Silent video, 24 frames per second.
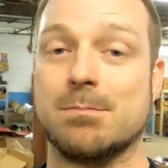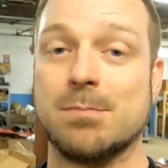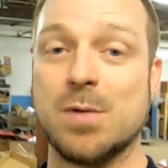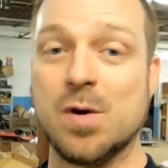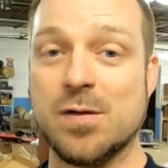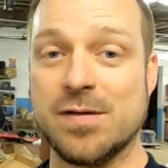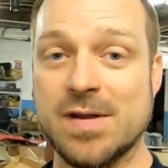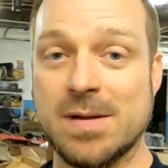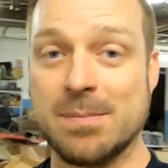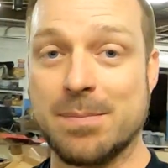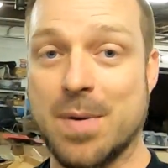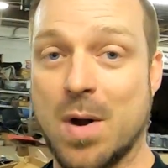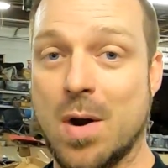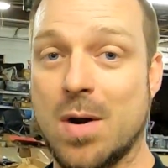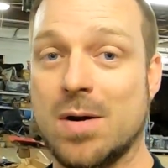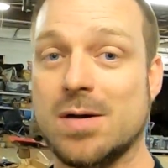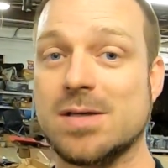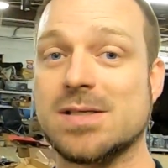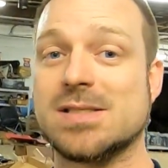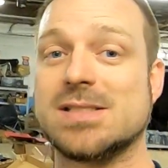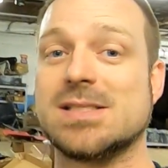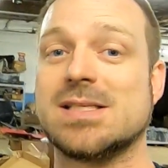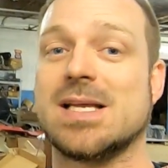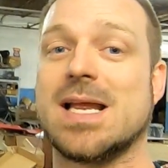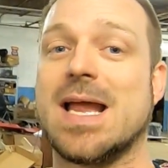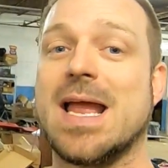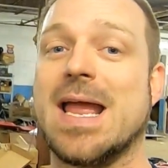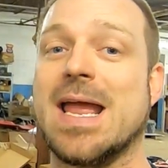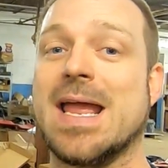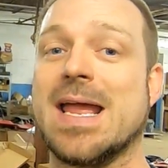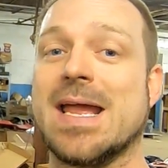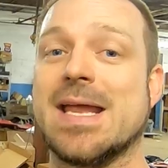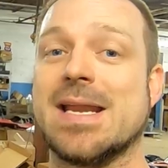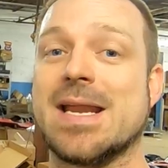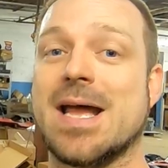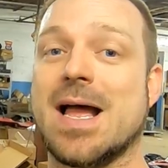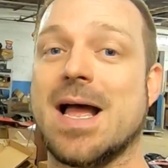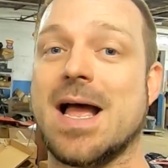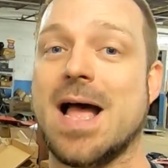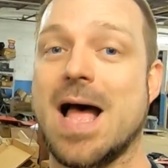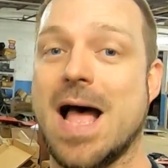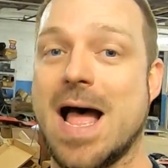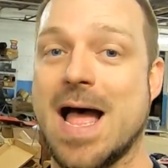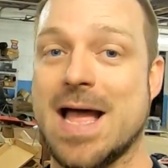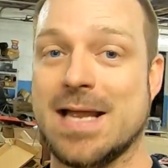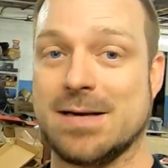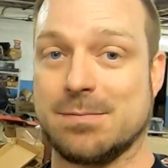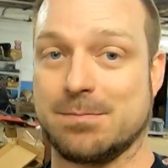moving parts and
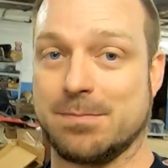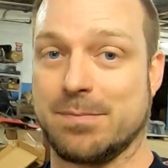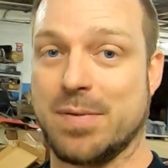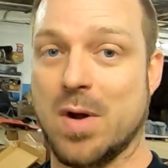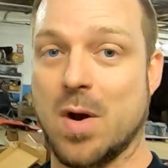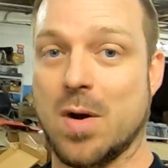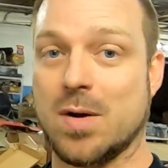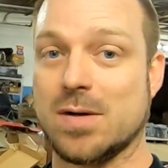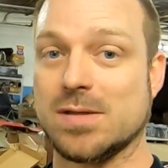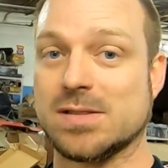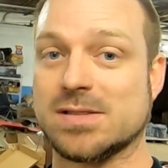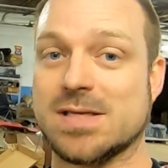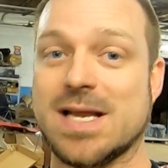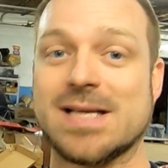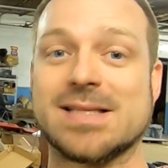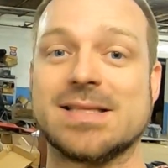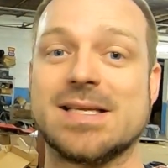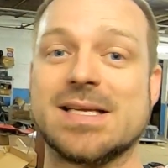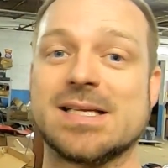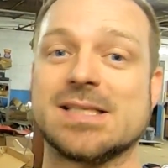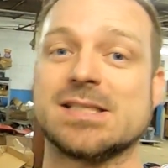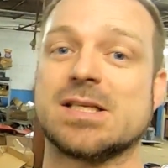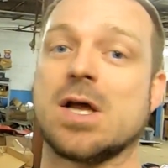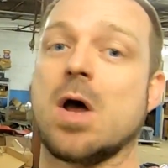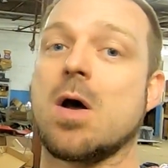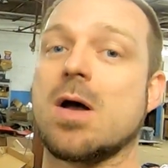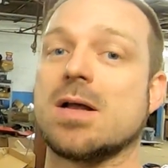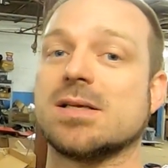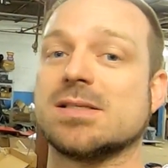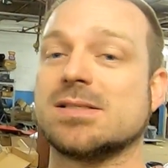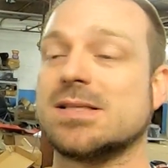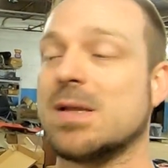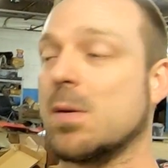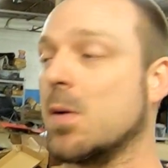hot parts like the exhaust.